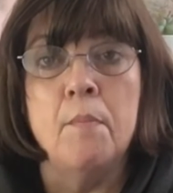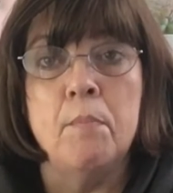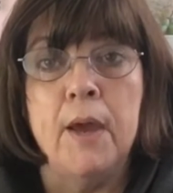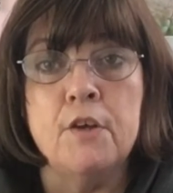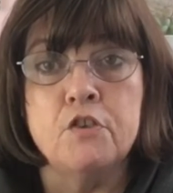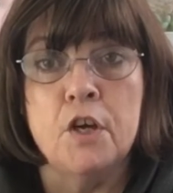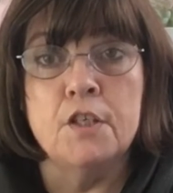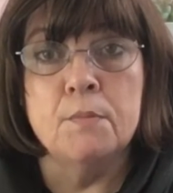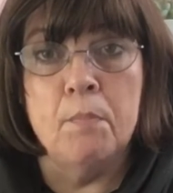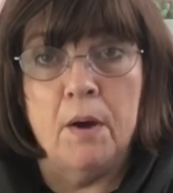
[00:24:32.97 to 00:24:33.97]

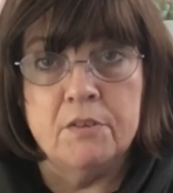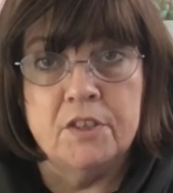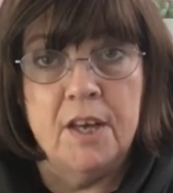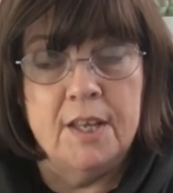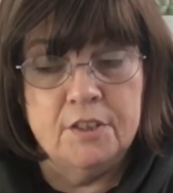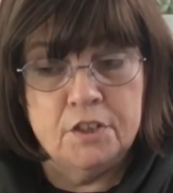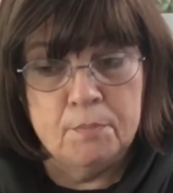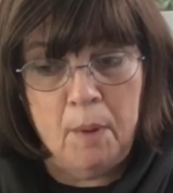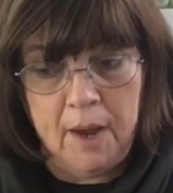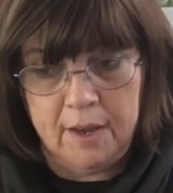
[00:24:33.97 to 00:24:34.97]
Beatrix Potter
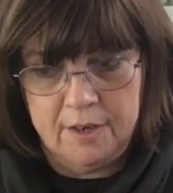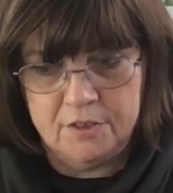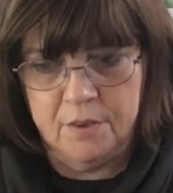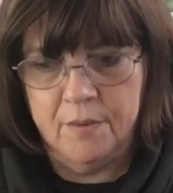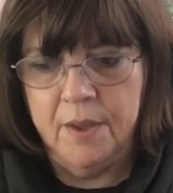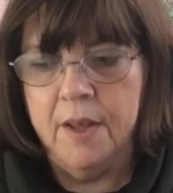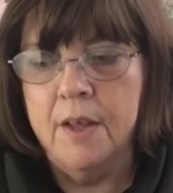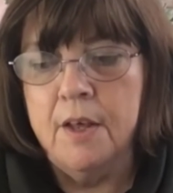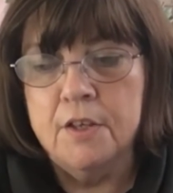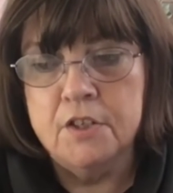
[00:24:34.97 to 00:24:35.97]
inspired.
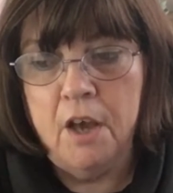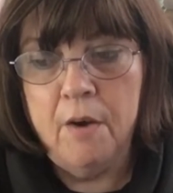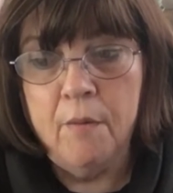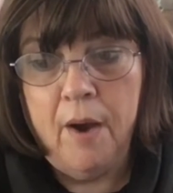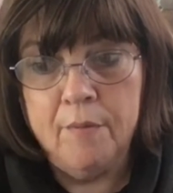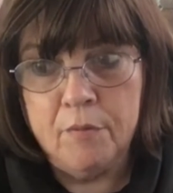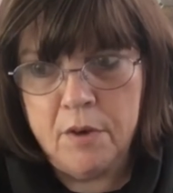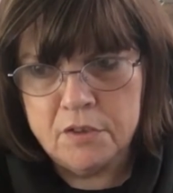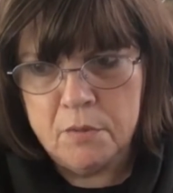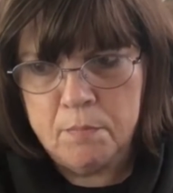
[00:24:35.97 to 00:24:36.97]
So I've
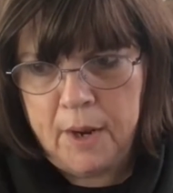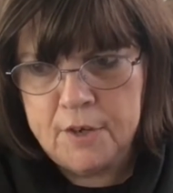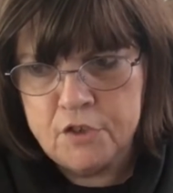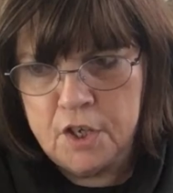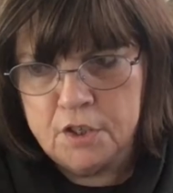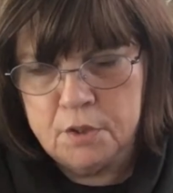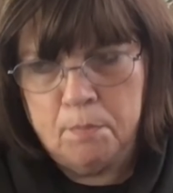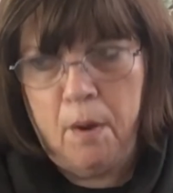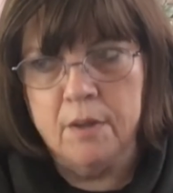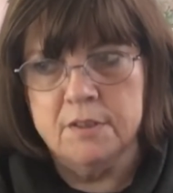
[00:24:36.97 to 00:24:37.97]
got some Beatrix
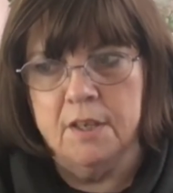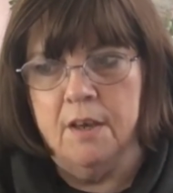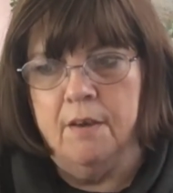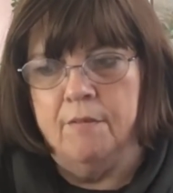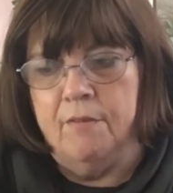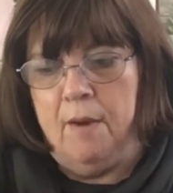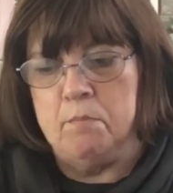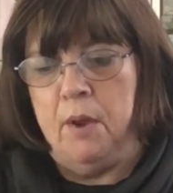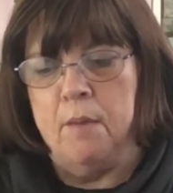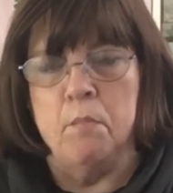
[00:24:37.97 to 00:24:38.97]
Potter
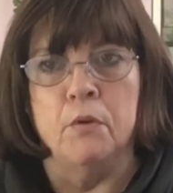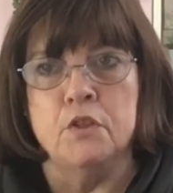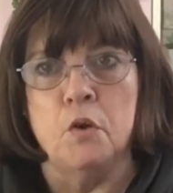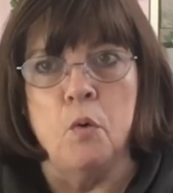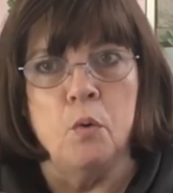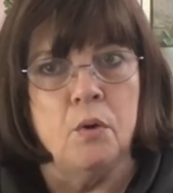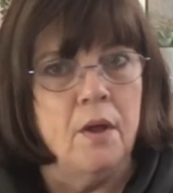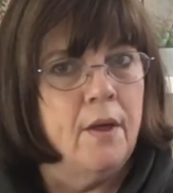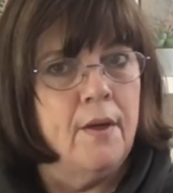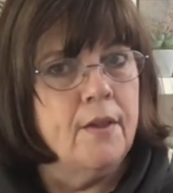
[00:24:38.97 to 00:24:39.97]
fabric, but there's
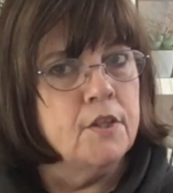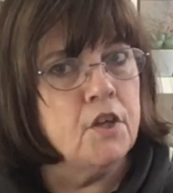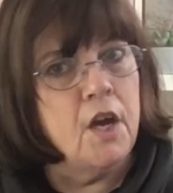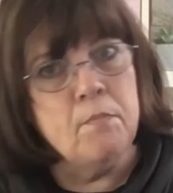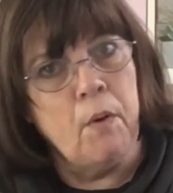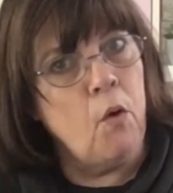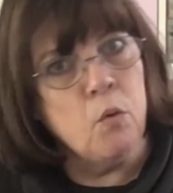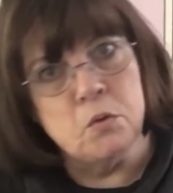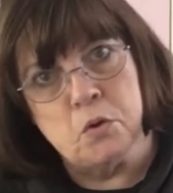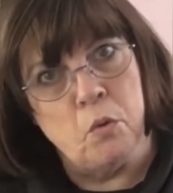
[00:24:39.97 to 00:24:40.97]
going to be
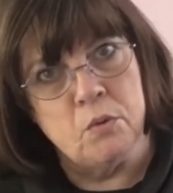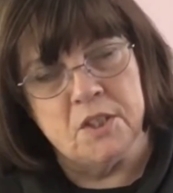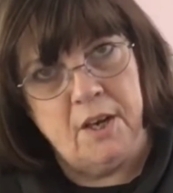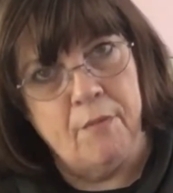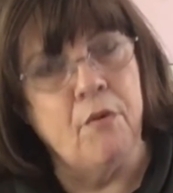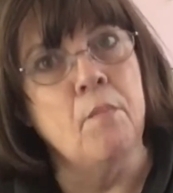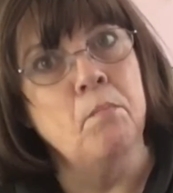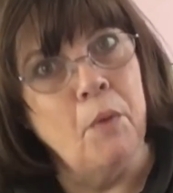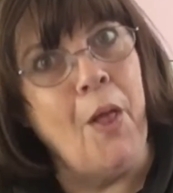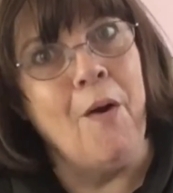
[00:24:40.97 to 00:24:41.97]
all sorts of
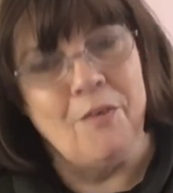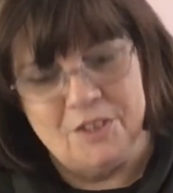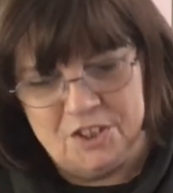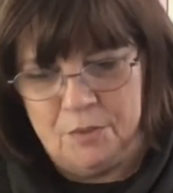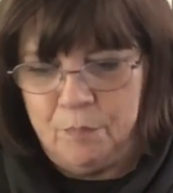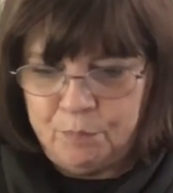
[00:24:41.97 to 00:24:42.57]
different blocks